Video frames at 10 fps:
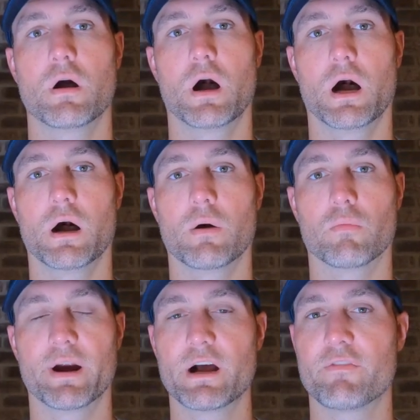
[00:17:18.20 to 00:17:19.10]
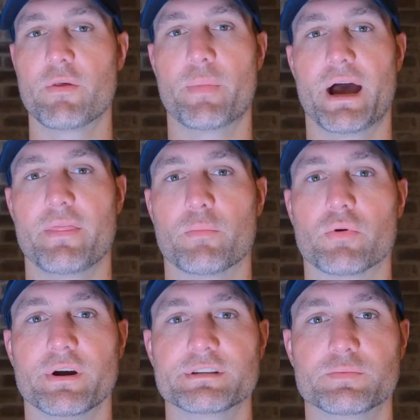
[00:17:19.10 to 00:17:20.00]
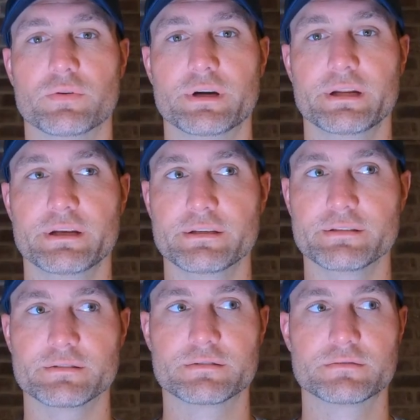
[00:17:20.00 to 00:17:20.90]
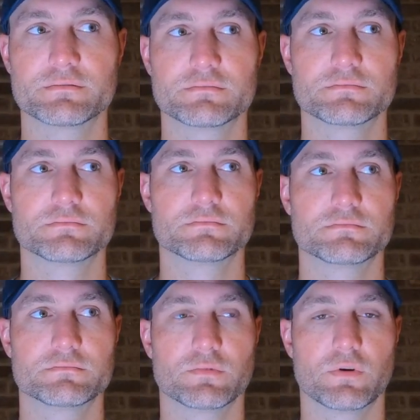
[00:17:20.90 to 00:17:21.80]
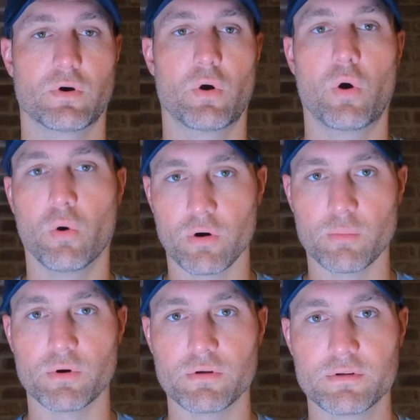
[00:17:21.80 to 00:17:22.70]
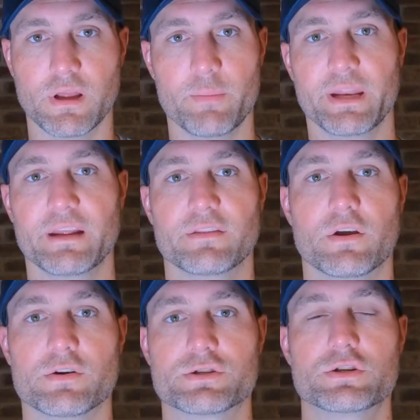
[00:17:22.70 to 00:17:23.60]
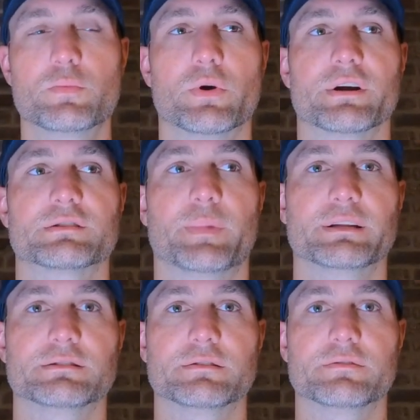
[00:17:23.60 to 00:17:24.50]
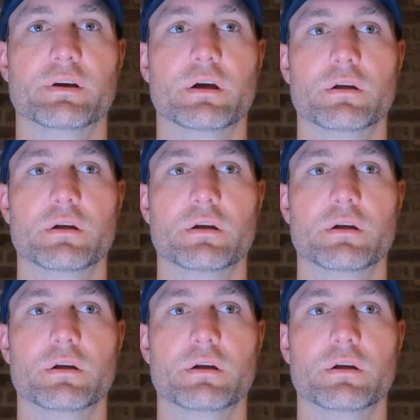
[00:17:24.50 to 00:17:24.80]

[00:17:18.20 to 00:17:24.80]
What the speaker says: right off the bat, the price point is horrible. I mean, they're super expensive.